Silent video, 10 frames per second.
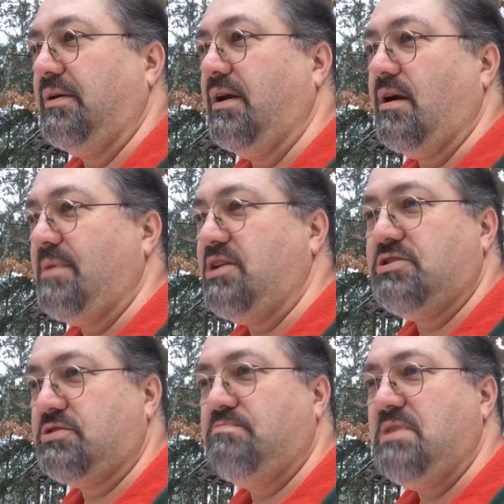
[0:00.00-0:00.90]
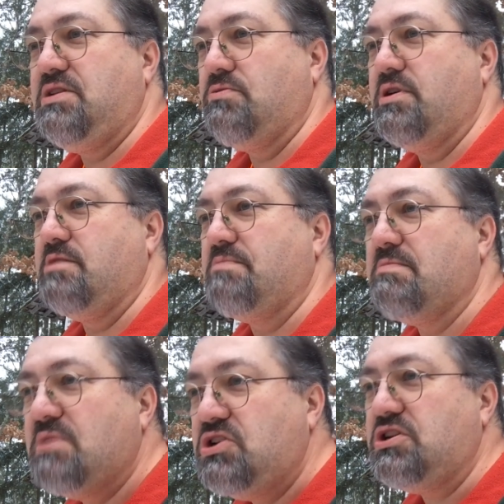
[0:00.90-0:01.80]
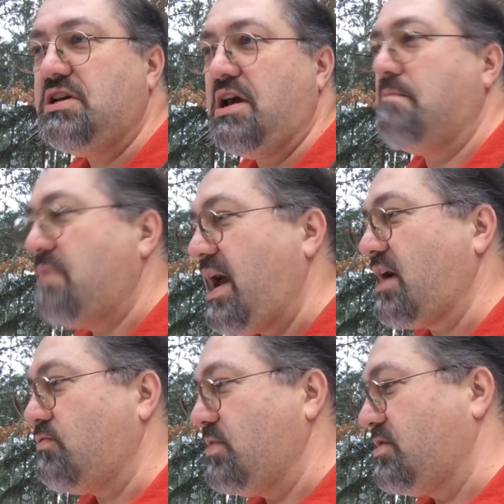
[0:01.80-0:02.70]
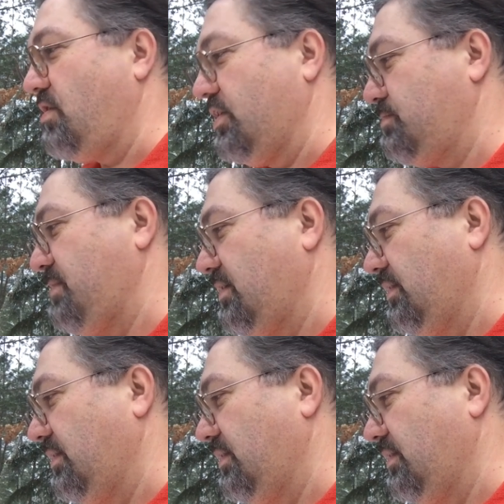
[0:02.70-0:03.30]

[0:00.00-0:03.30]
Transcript: You know what I mean? Just me going to Bemidji and back would cost me,